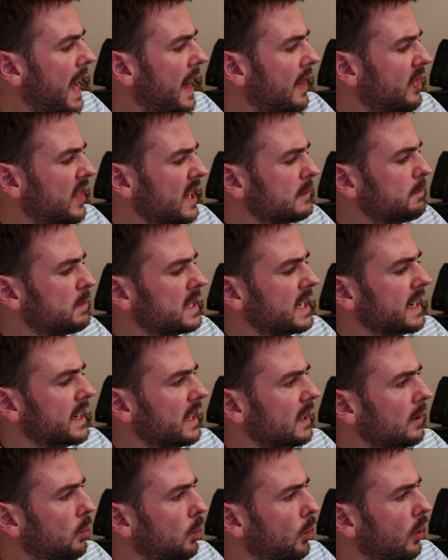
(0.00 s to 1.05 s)
And this
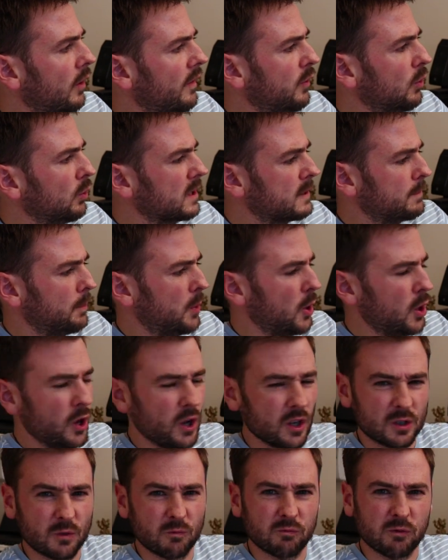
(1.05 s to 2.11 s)
particular waterfall is
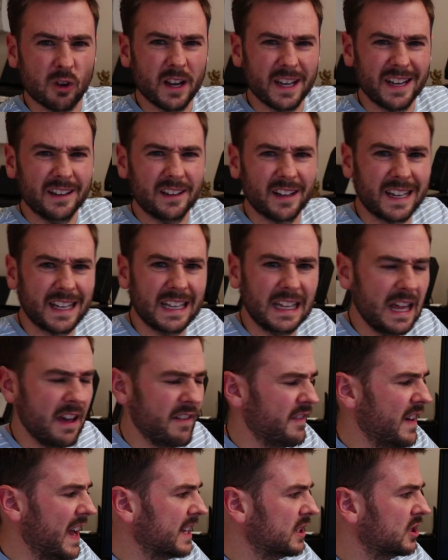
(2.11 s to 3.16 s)
perched right on a
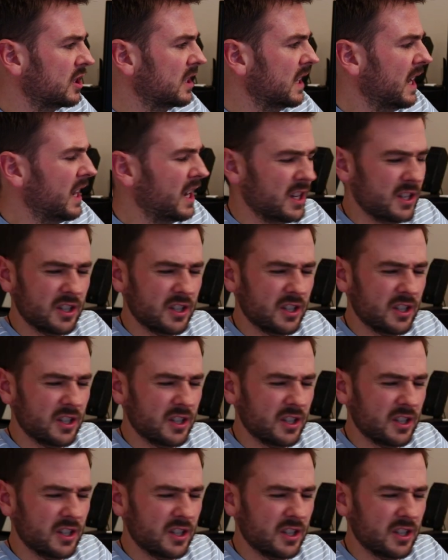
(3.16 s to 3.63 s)
cliff edge,